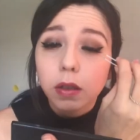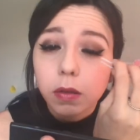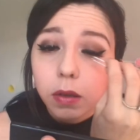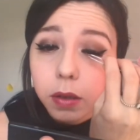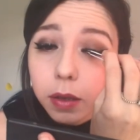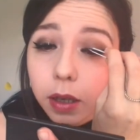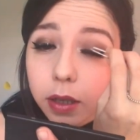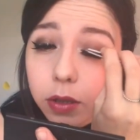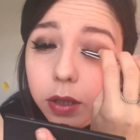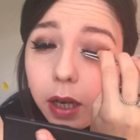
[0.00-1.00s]
Oh,
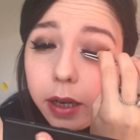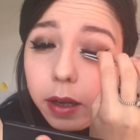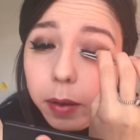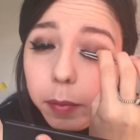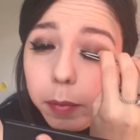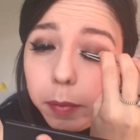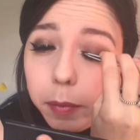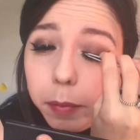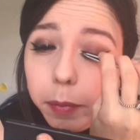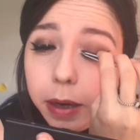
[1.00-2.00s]
let's just like
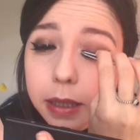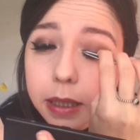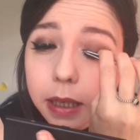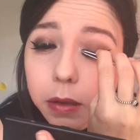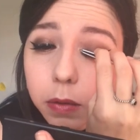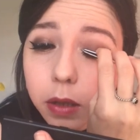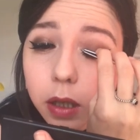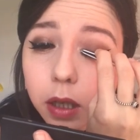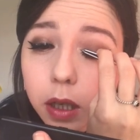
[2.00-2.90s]
press it down.